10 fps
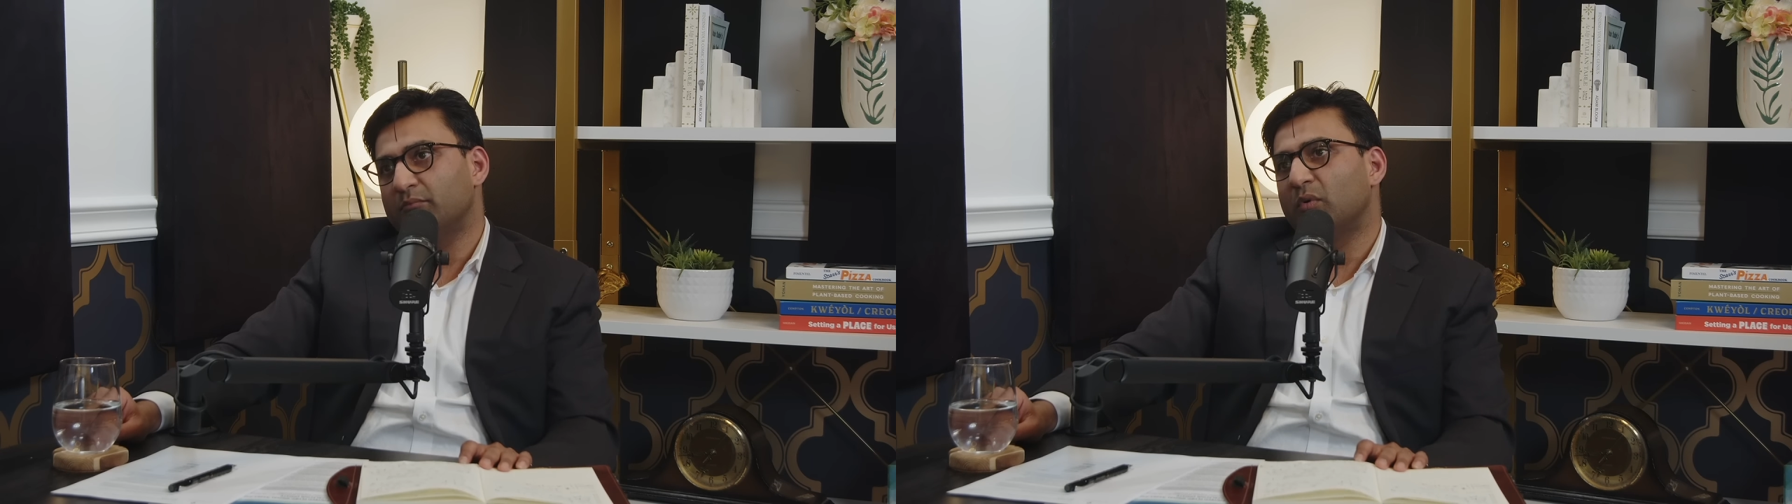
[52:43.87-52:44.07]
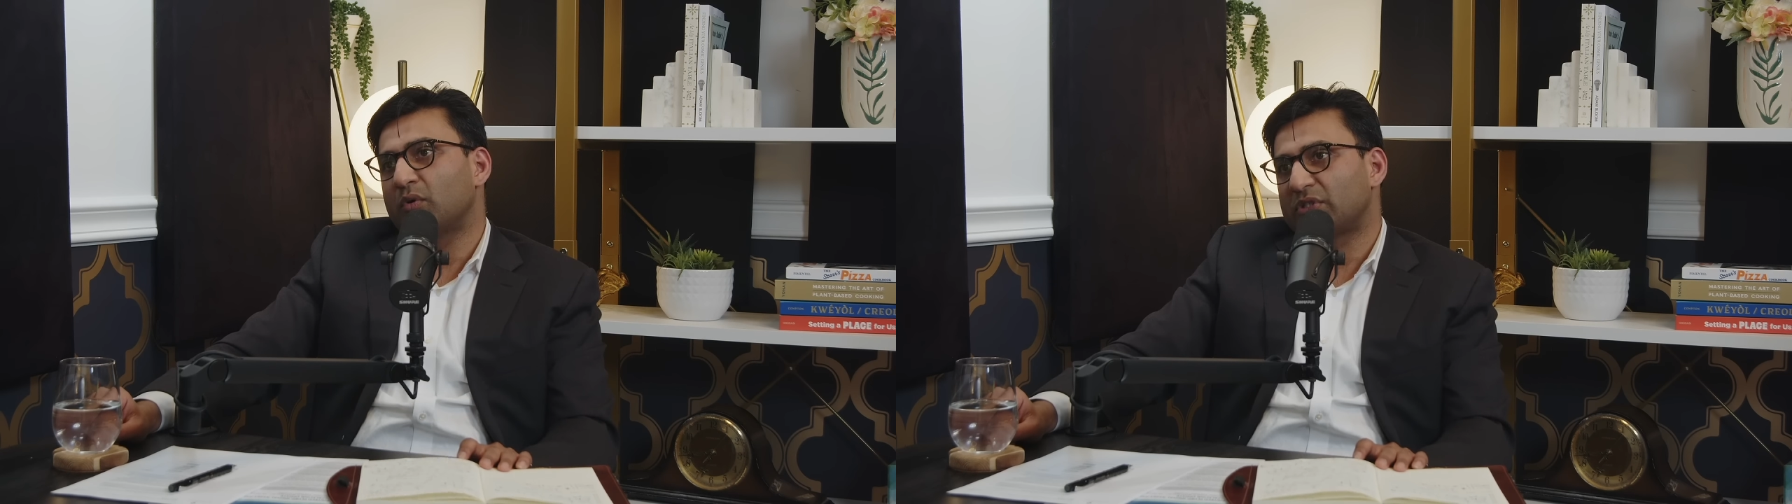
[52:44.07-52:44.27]

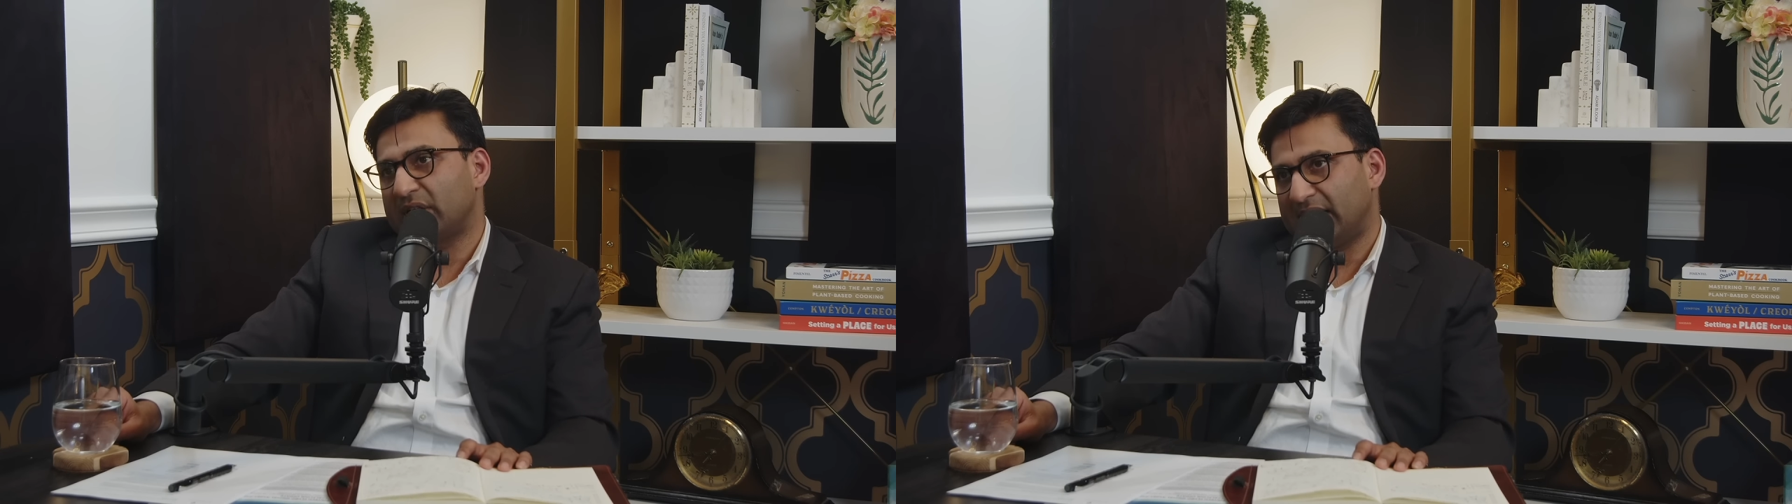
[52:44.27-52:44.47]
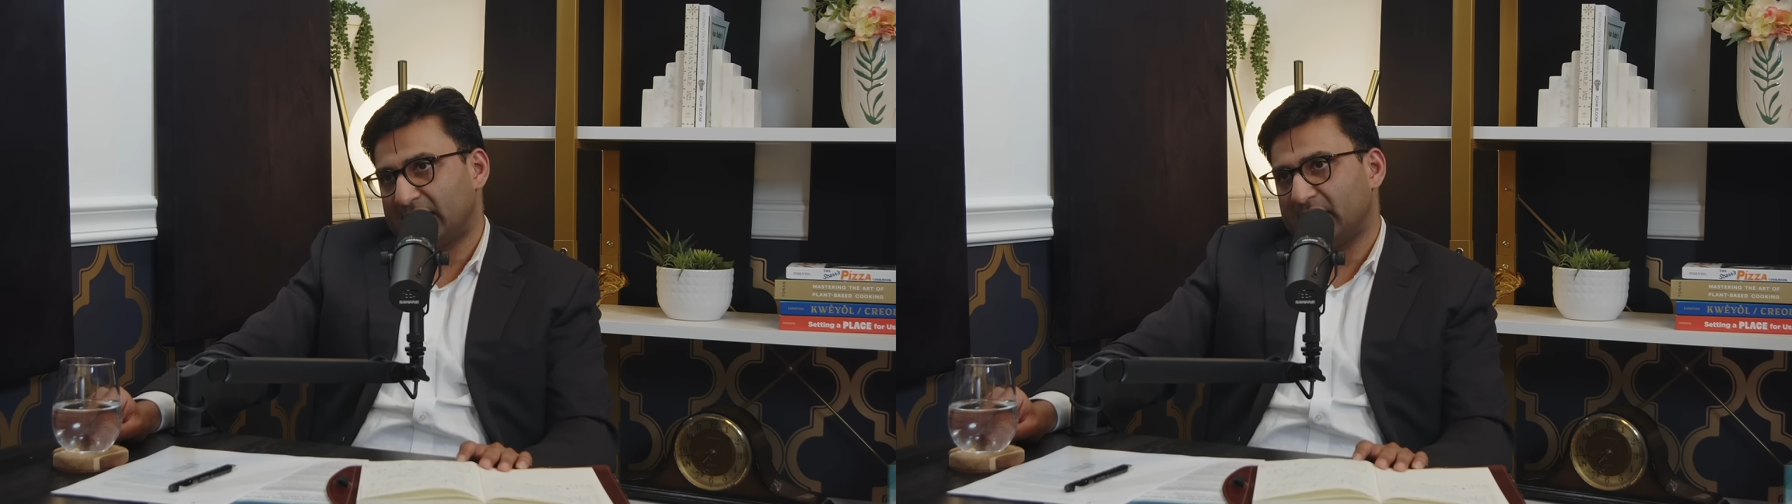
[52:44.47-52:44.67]
most
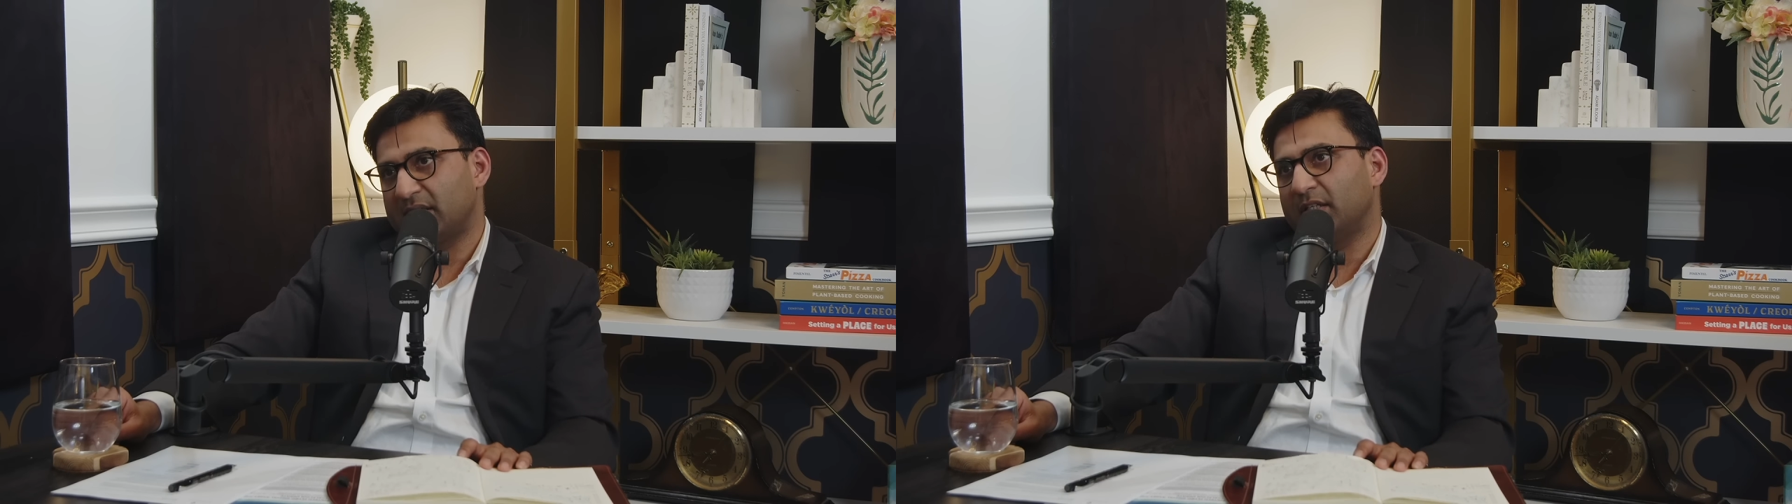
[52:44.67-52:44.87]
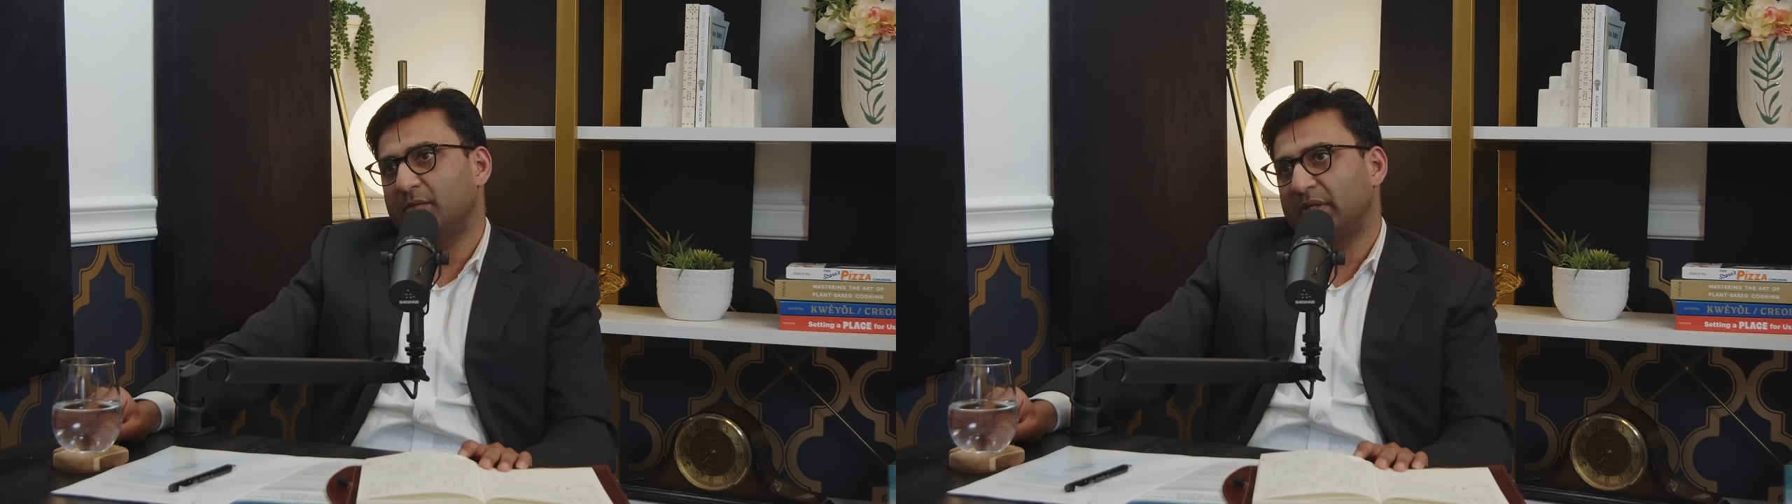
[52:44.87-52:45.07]

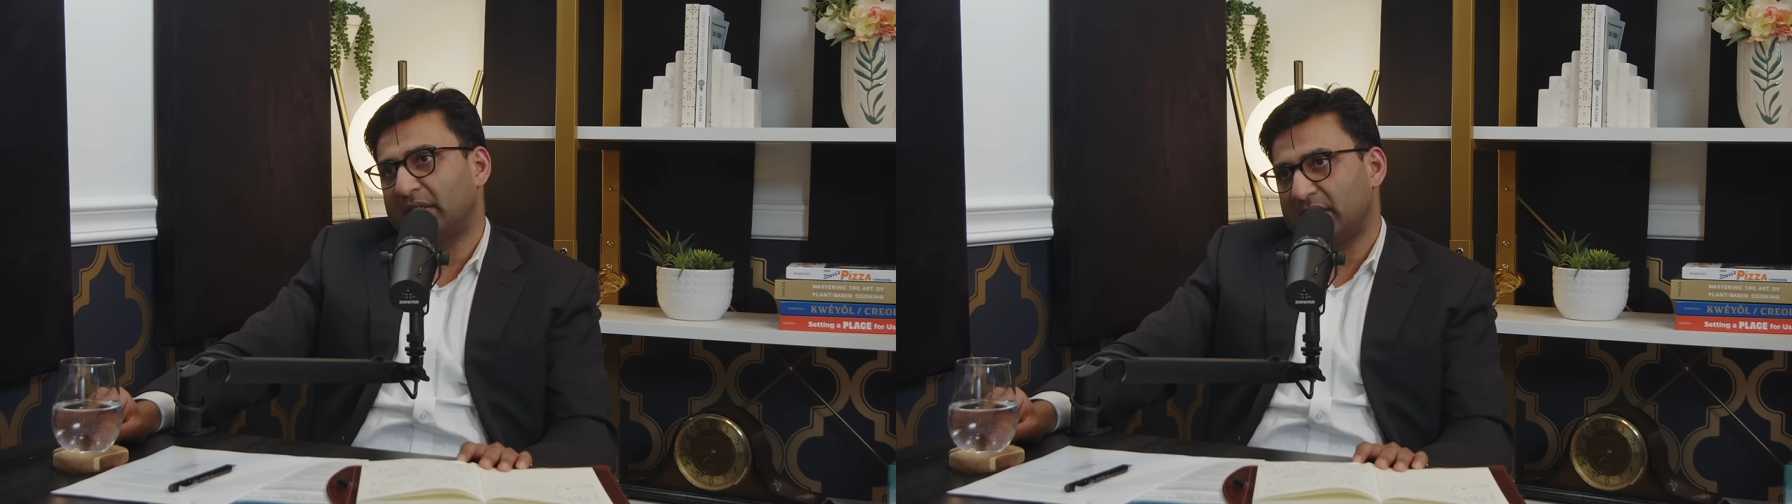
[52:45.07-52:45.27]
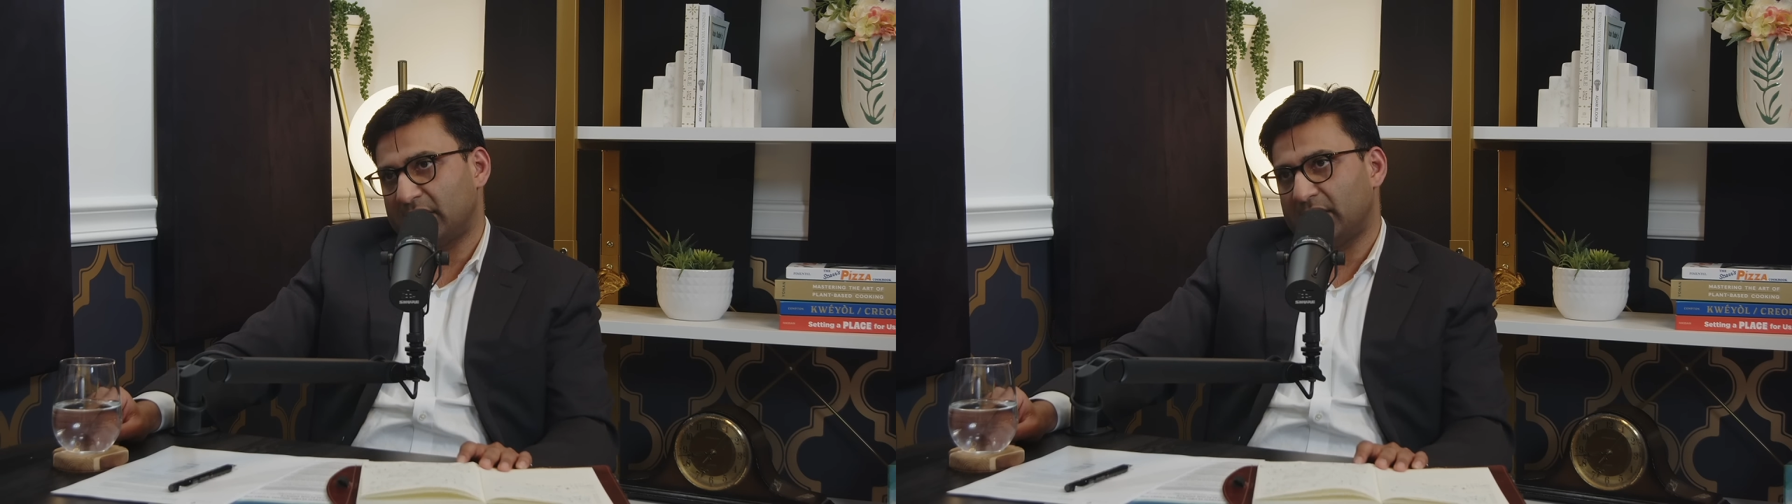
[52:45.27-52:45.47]
assets are going to be
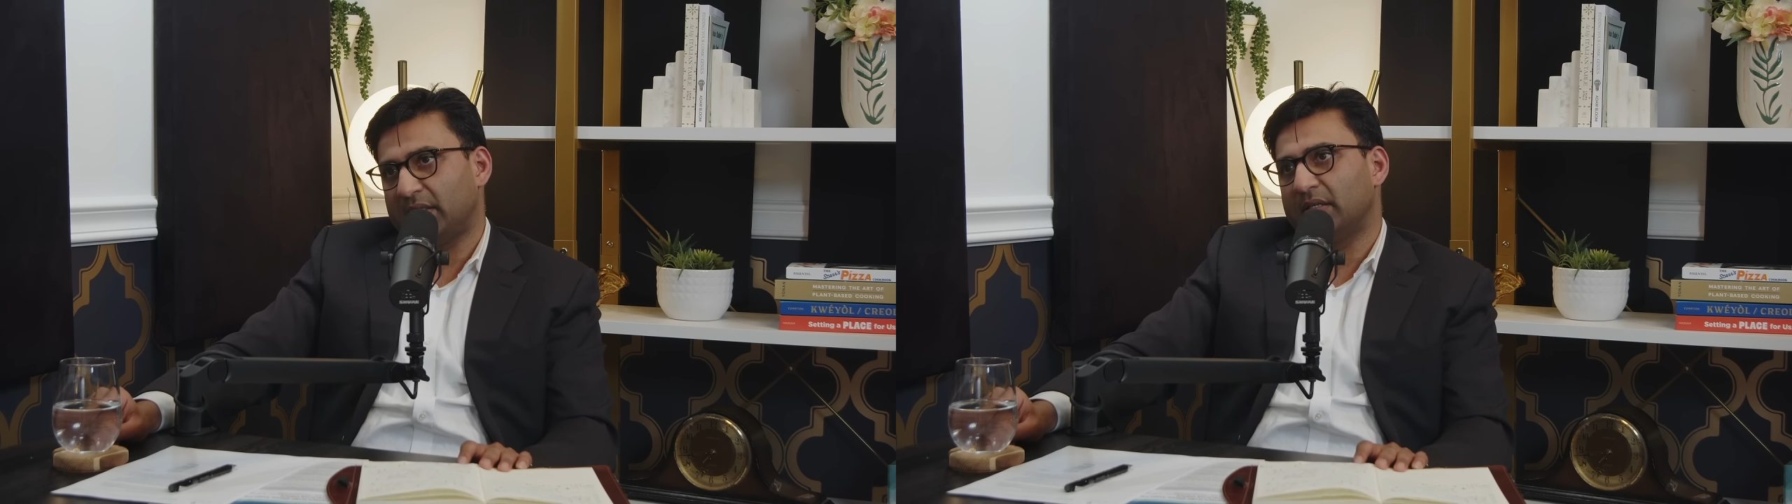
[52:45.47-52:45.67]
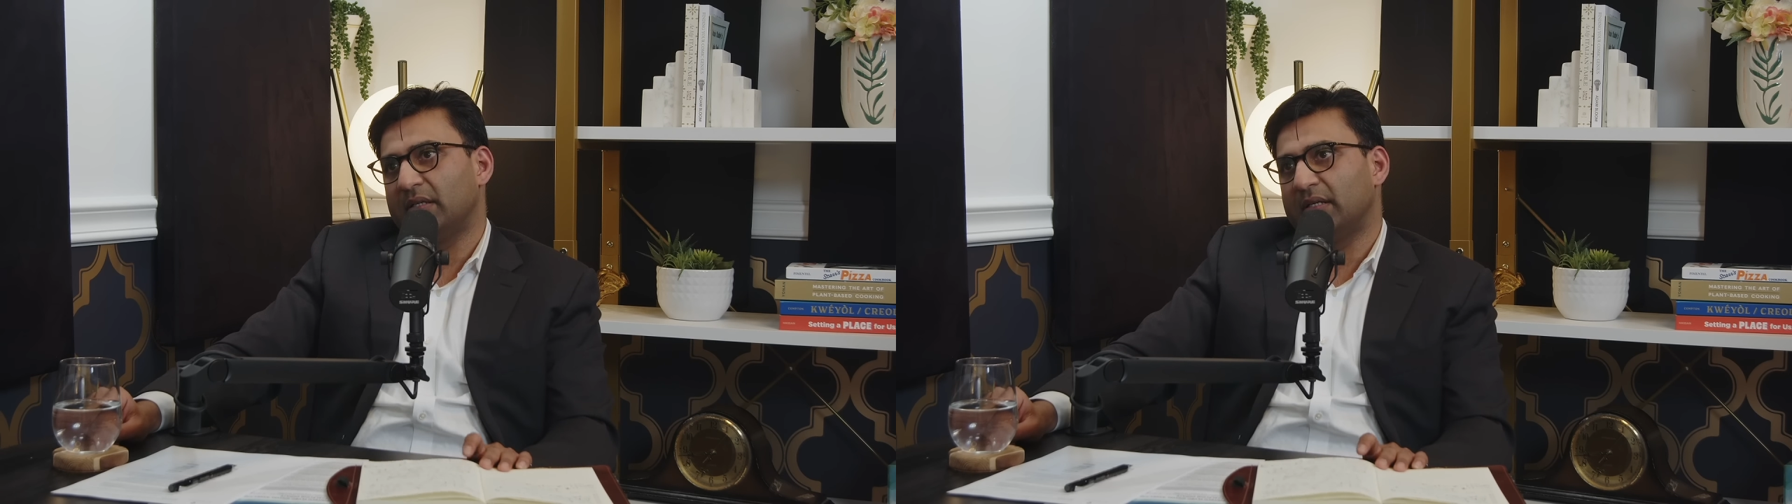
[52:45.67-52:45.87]

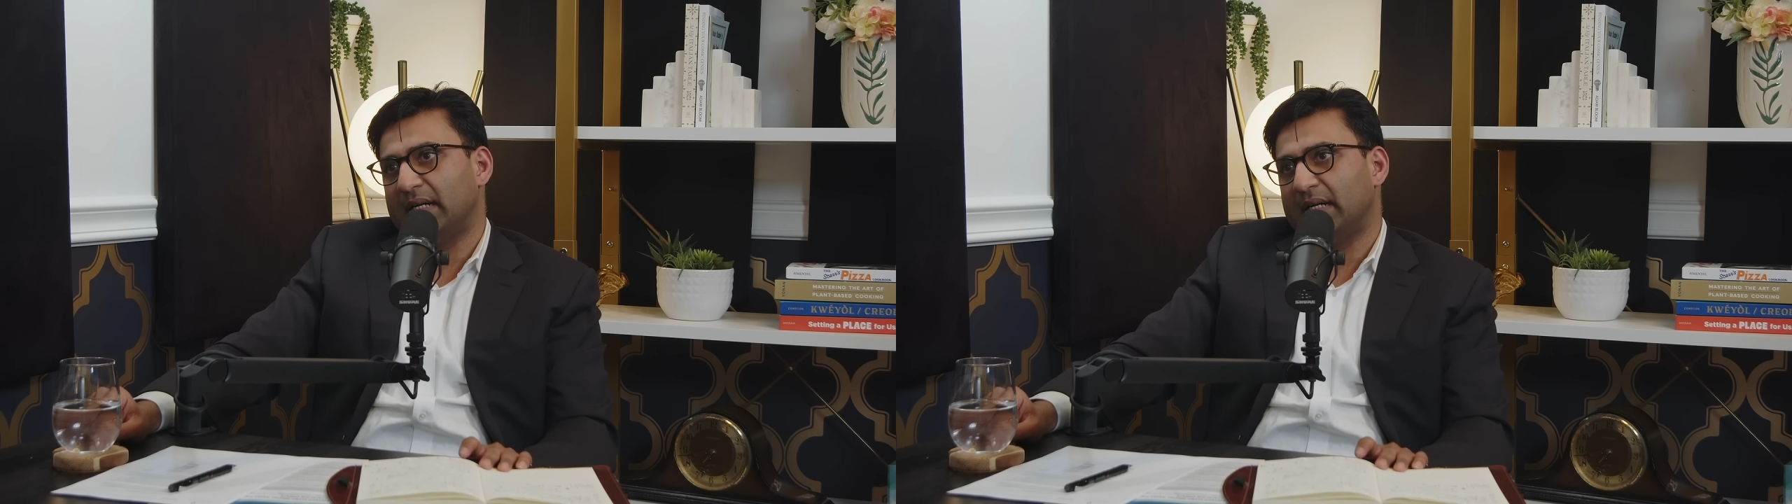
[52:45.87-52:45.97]
considered